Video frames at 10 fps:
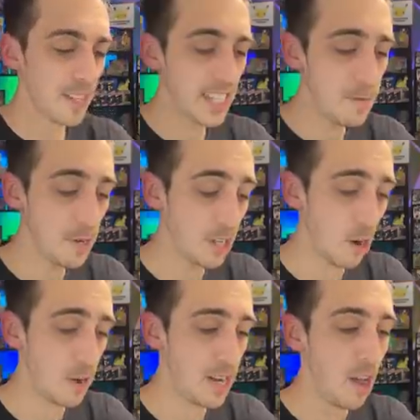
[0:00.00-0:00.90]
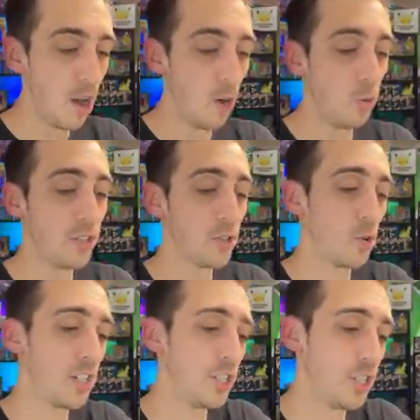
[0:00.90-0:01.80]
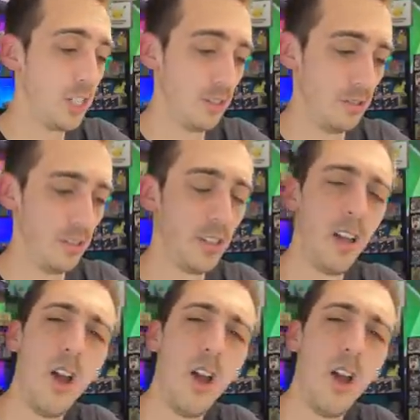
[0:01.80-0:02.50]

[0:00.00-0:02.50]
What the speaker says: keep it going with Sword and Shield.